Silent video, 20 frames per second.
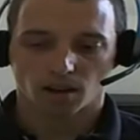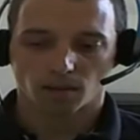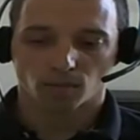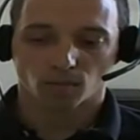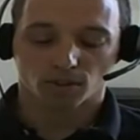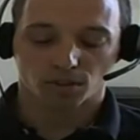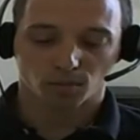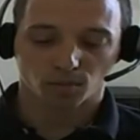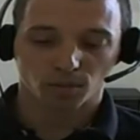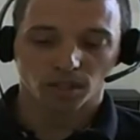
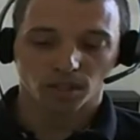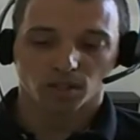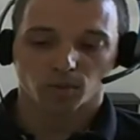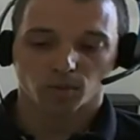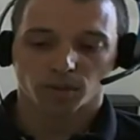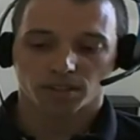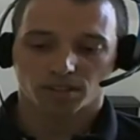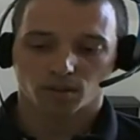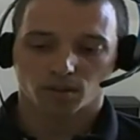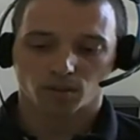some really
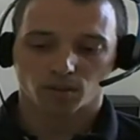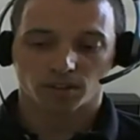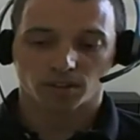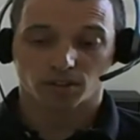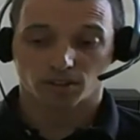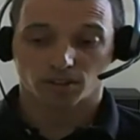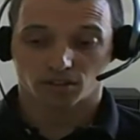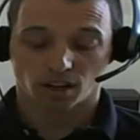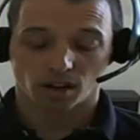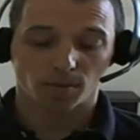recent
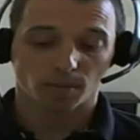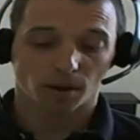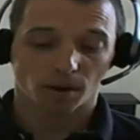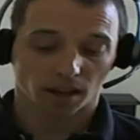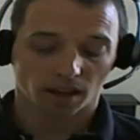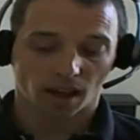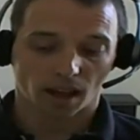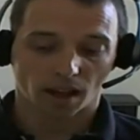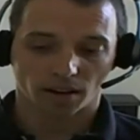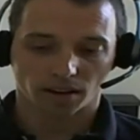research done
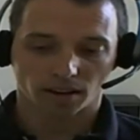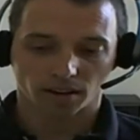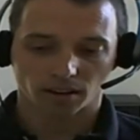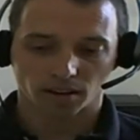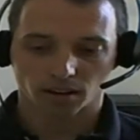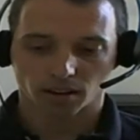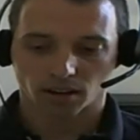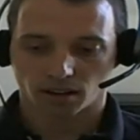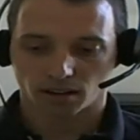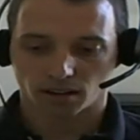by Alan
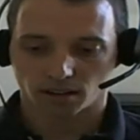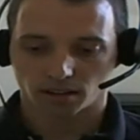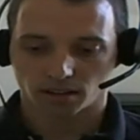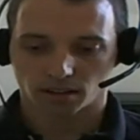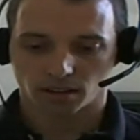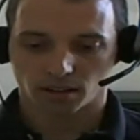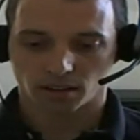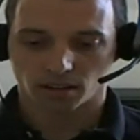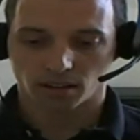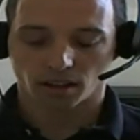Aragon
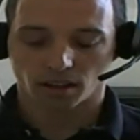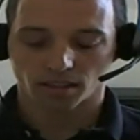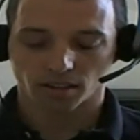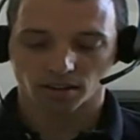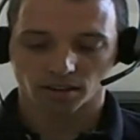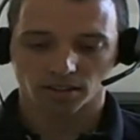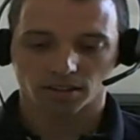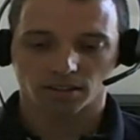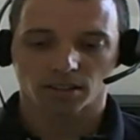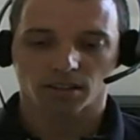and
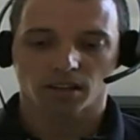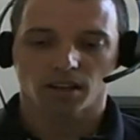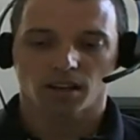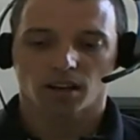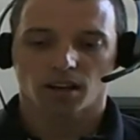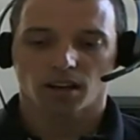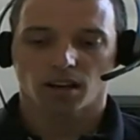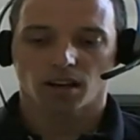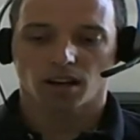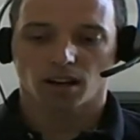others
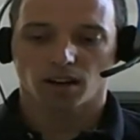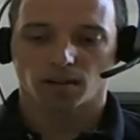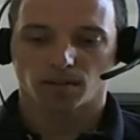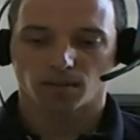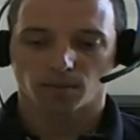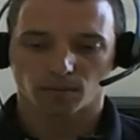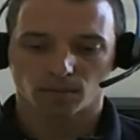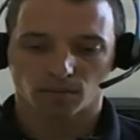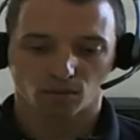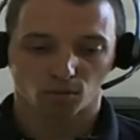
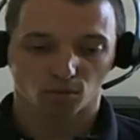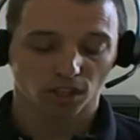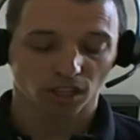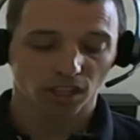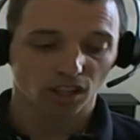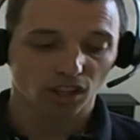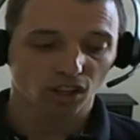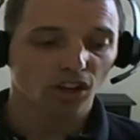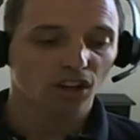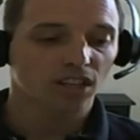really
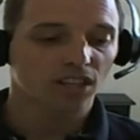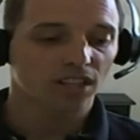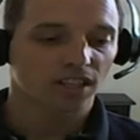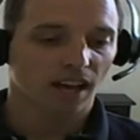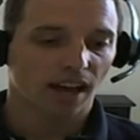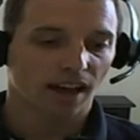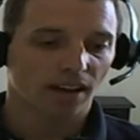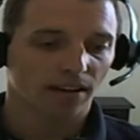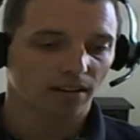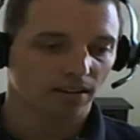looked
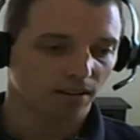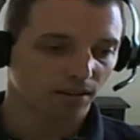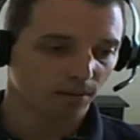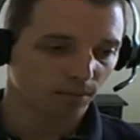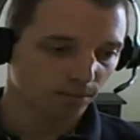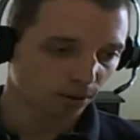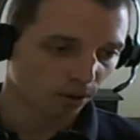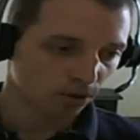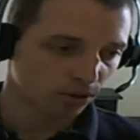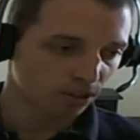at
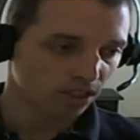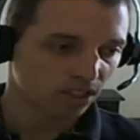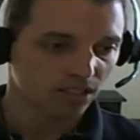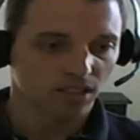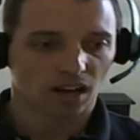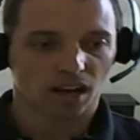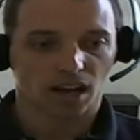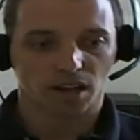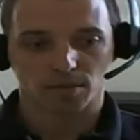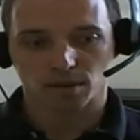protein
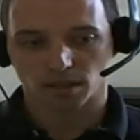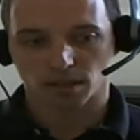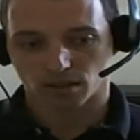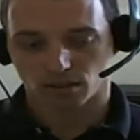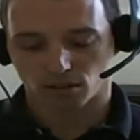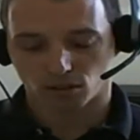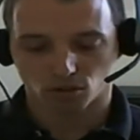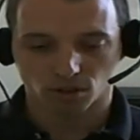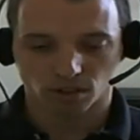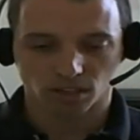timing and
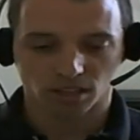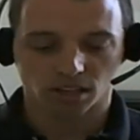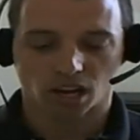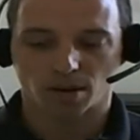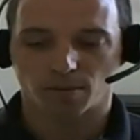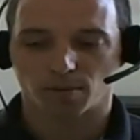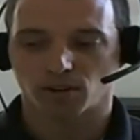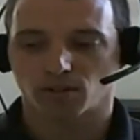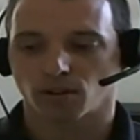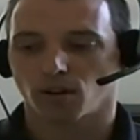nutrient
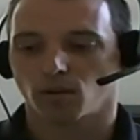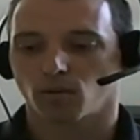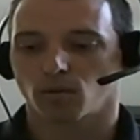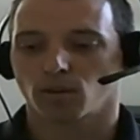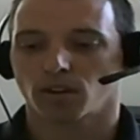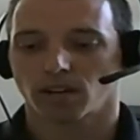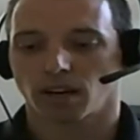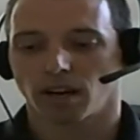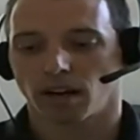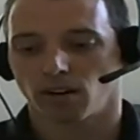timing around
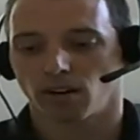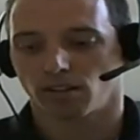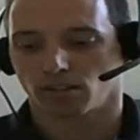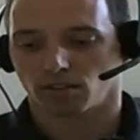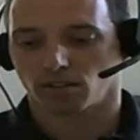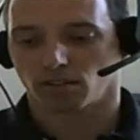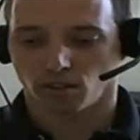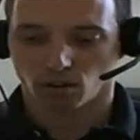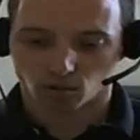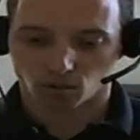workouts,
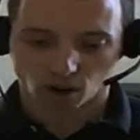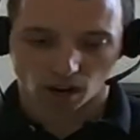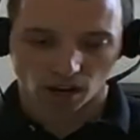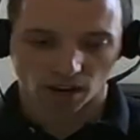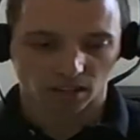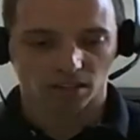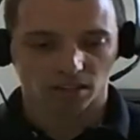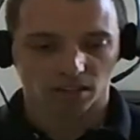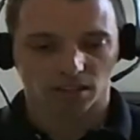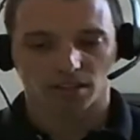
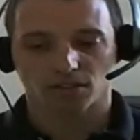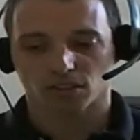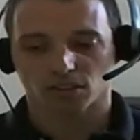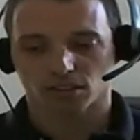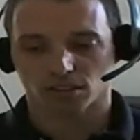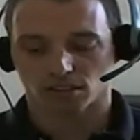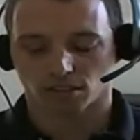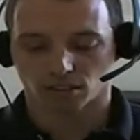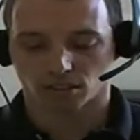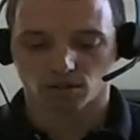chronically
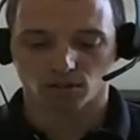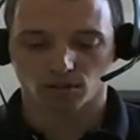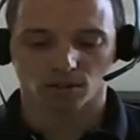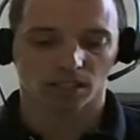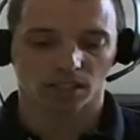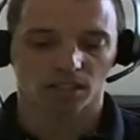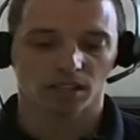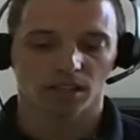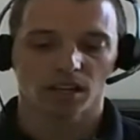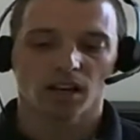versus
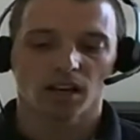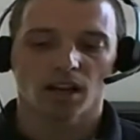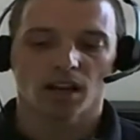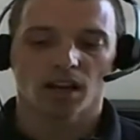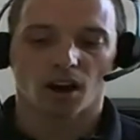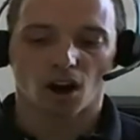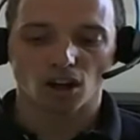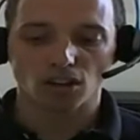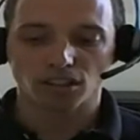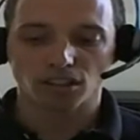acutely,
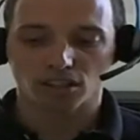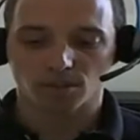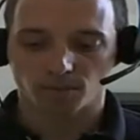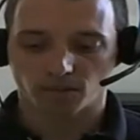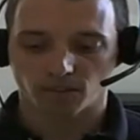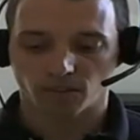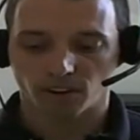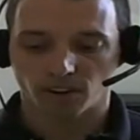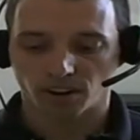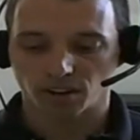all these
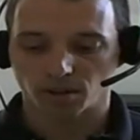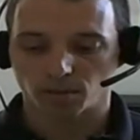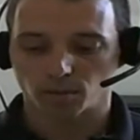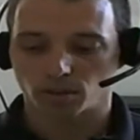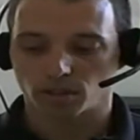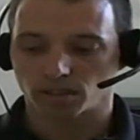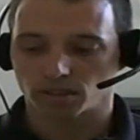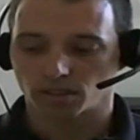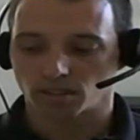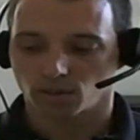
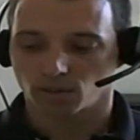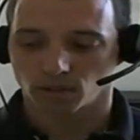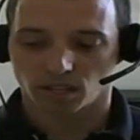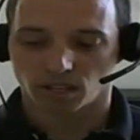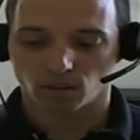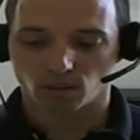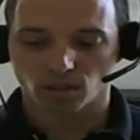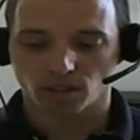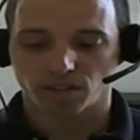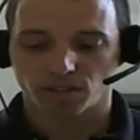variables. And what
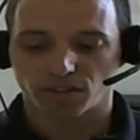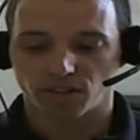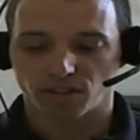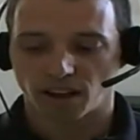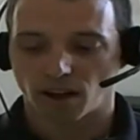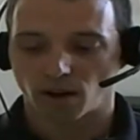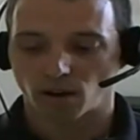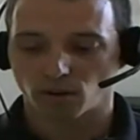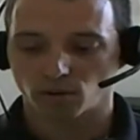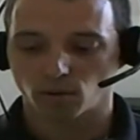they really
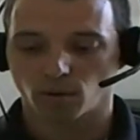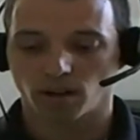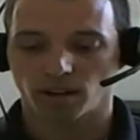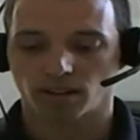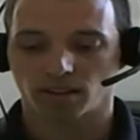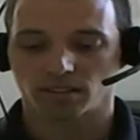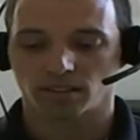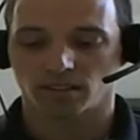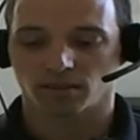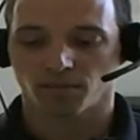found
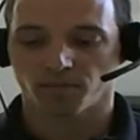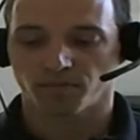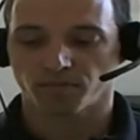was,